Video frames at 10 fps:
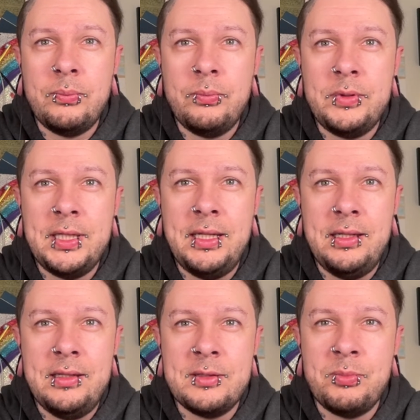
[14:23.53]

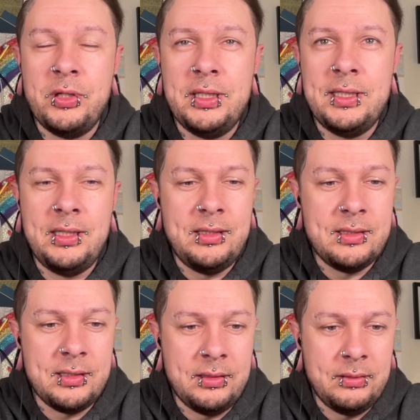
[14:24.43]
teens, preteens,
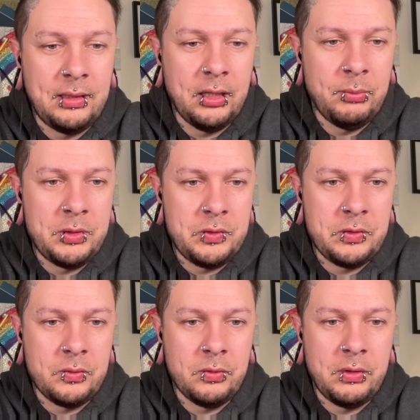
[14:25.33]
and elementary
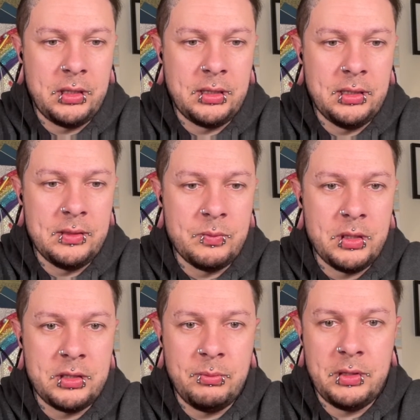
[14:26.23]
school grade kids
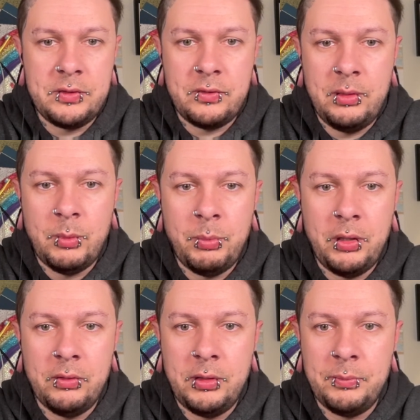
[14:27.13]
watching my stream,
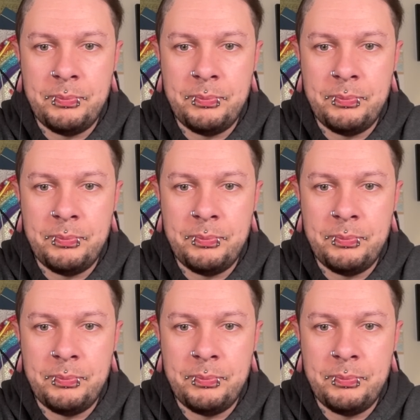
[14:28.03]
apparently.